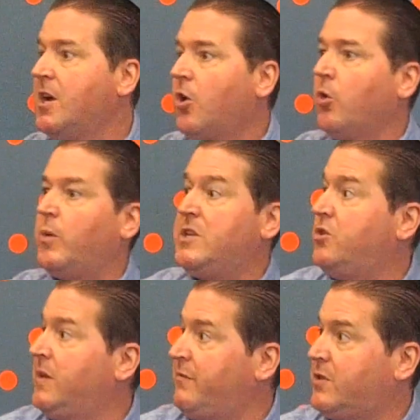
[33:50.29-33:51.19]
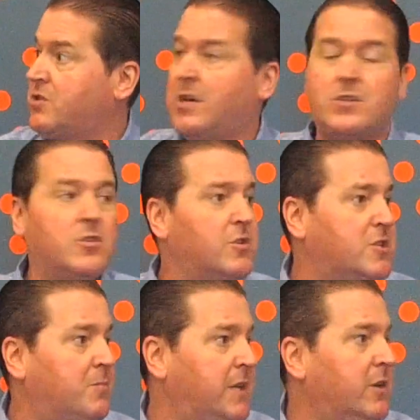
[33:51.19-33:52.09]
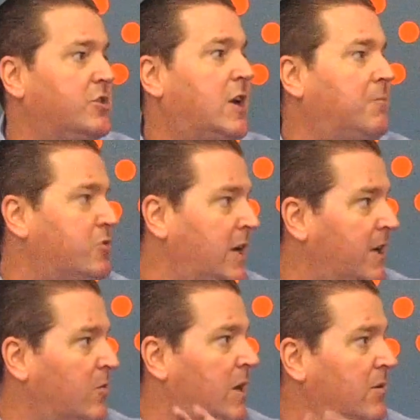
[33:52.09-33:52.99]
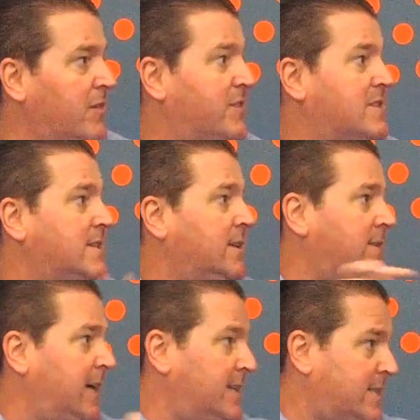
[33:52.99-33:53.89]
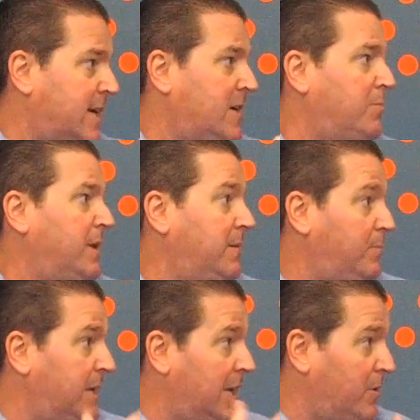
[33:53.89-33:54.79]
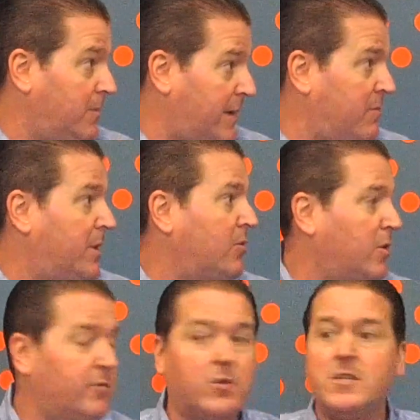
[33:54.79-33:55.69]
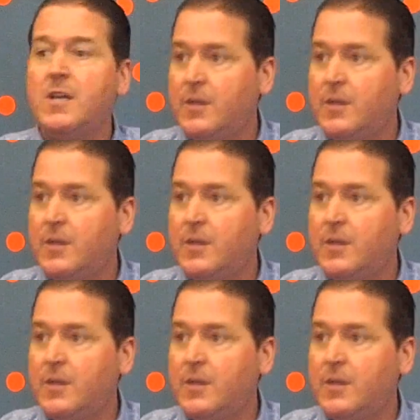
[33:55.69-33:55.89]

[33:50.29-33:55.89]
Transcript: or we do infrastructure or something, or job training or whatever that facilitates that company being able to have a better workforce,